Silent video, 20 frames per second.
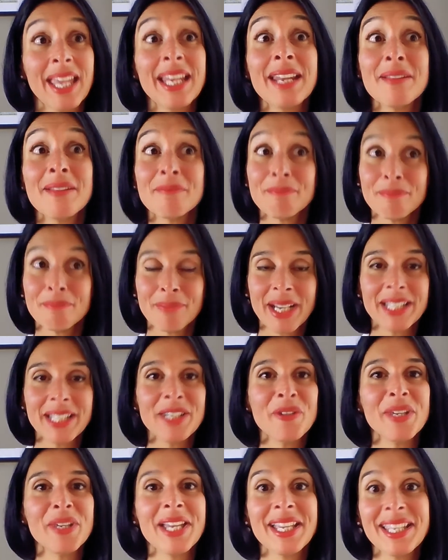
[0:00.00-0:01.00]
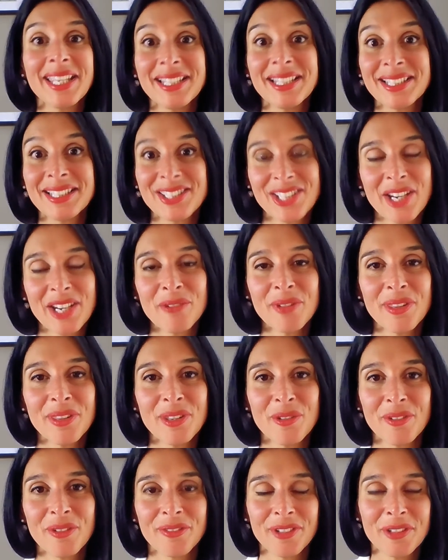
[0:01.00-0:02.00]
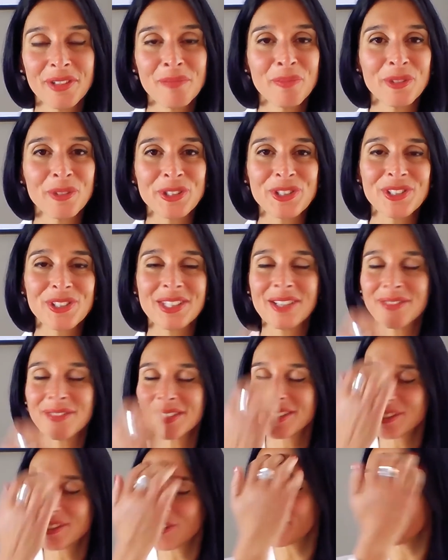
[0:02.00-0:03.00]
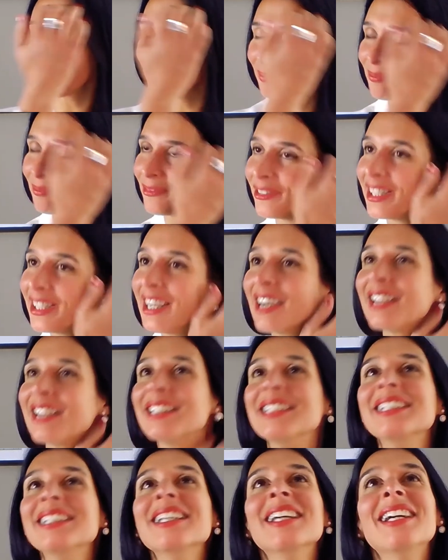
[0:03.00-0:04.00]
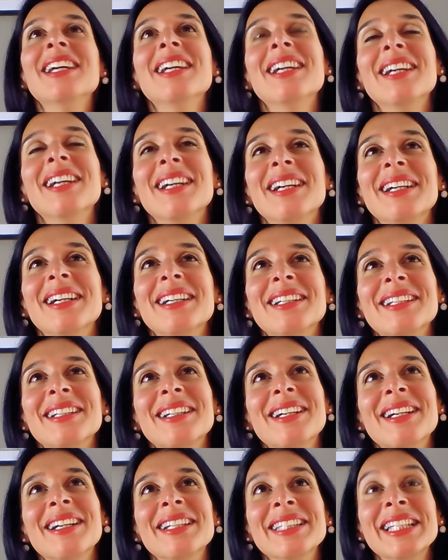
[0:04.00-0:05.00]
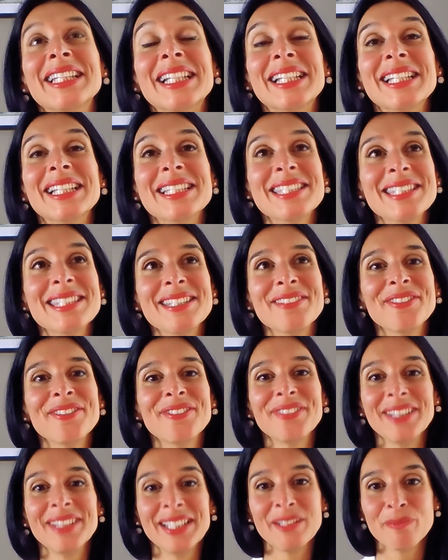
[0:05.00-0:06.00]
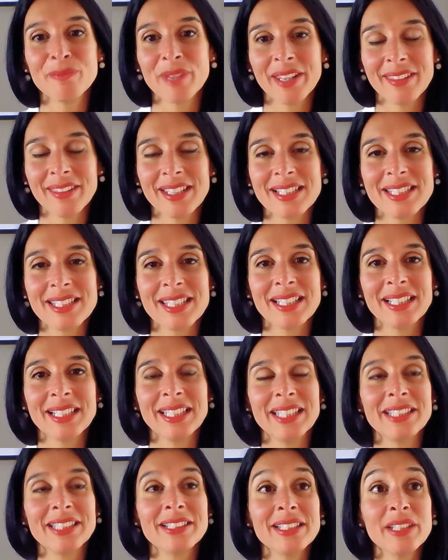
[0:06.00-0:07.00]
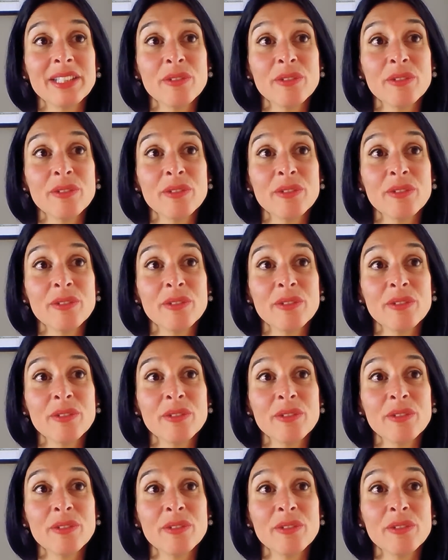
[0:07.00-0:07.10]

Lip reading: And by the way, I can share with you a very personal story regarding an inclusive and empathetic leader.